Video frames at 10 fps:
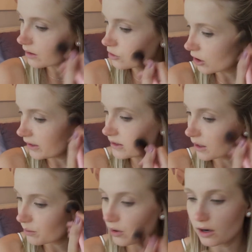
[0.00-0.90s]
trying to
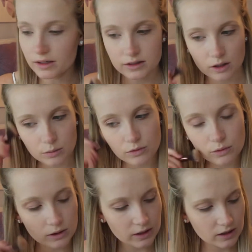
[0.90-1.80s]
get product out
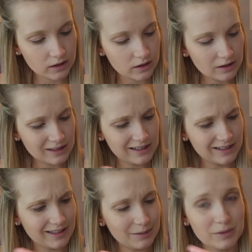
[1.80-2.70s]
before.
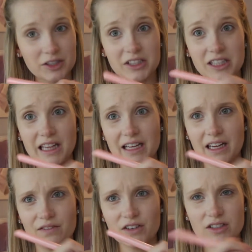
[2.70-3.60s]
I'm literally like,
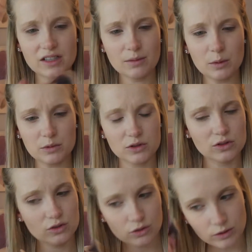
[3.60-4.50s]
it feels like I'm almost
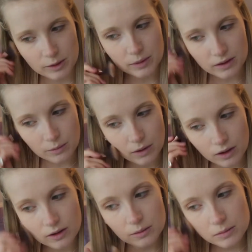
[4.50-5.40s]
scraping the
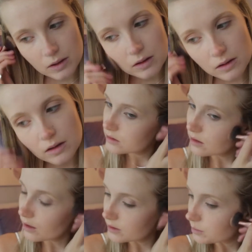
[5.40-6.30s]
bottom. It's
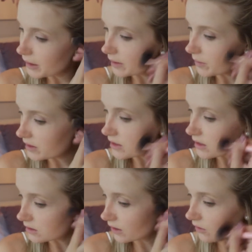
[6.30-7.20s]
not as pigmented
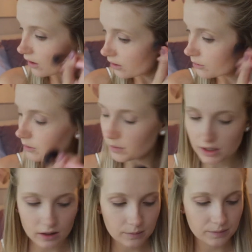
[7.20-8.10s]
as I thought it would
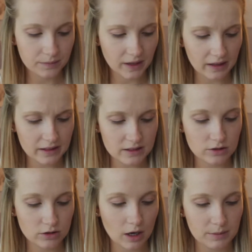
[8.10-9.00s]
be, at
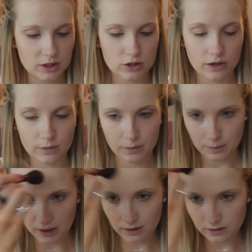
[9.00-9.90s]
least coming straight from the
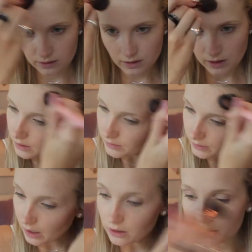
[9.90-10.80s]
pan. The
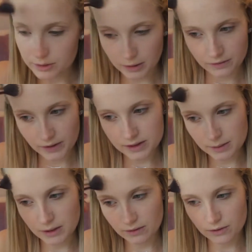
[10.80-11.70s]
color is perfect. I
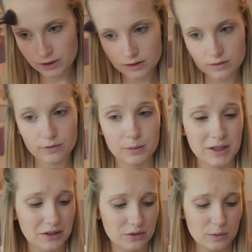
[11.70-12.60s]
mean, for
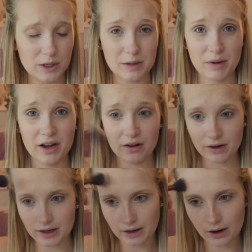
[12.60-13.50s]
me who's pretty pale
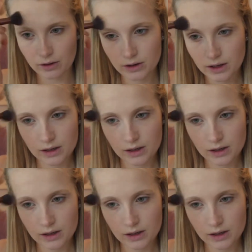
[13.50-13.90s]
right now,